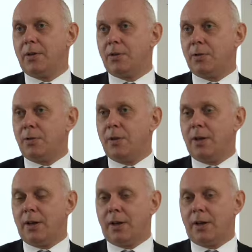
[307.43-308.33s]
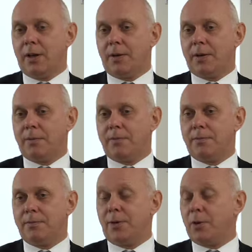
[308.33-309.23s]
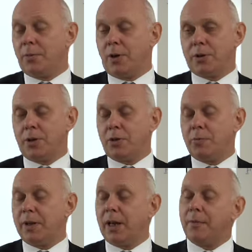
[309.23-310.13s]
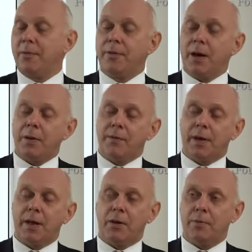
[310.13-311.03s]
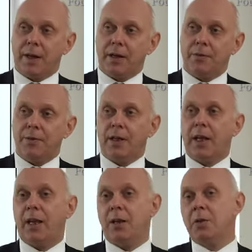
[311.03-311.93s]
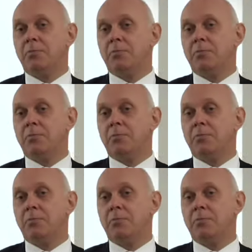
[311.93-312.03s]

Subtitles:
for Portugal to become very, very competitive in a,